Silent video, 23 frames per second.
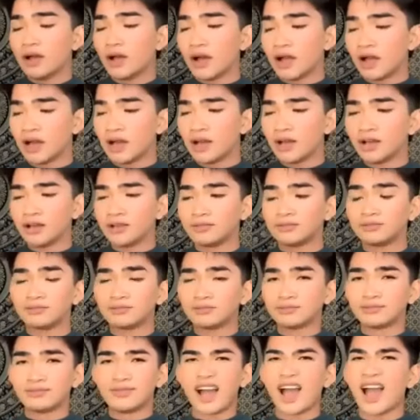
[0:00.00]
I
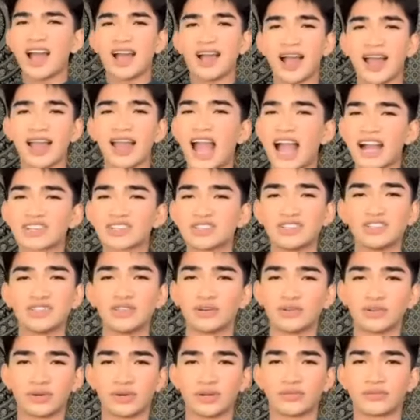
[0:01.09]
actually
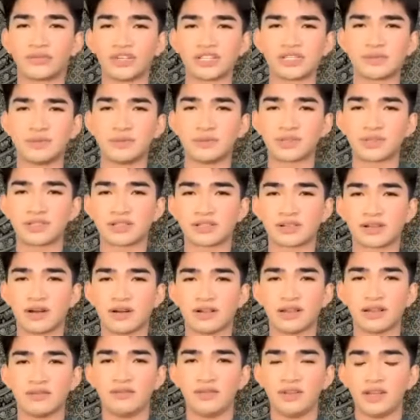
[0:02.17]
don't know if rich people
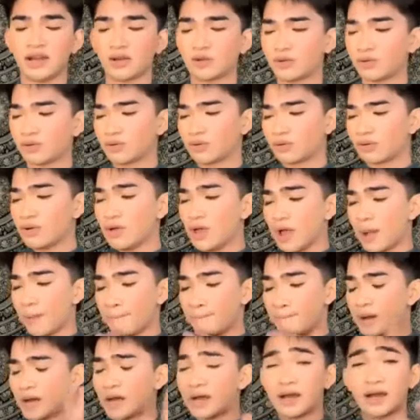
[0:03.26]
call it Vita Coco,
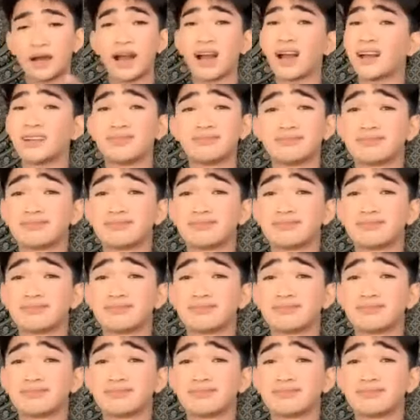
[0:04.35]
but,